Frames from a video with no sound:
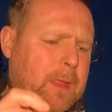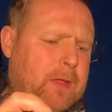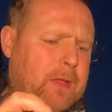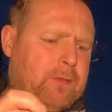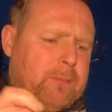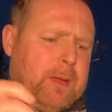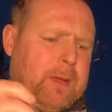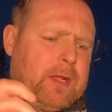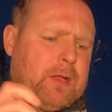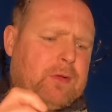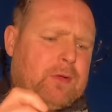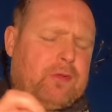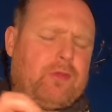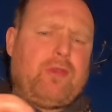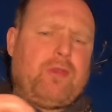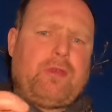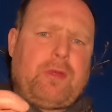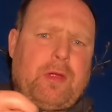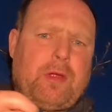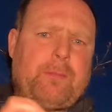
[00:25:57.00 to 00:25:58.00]
It's been a
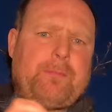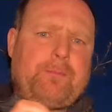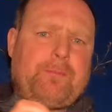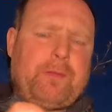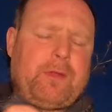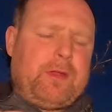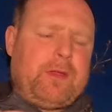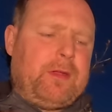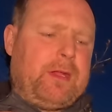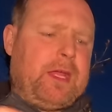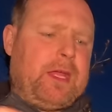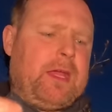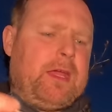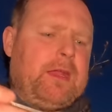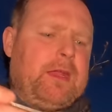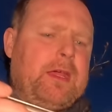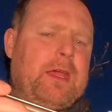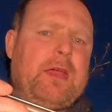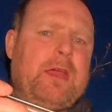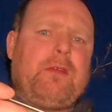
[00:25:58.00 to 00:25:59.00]
good
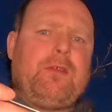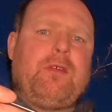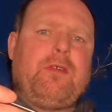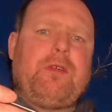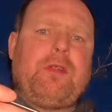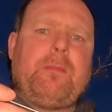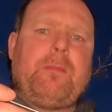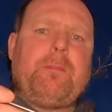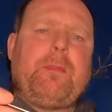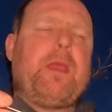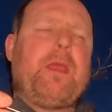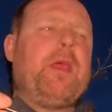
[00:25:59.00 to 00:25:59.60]
day today, good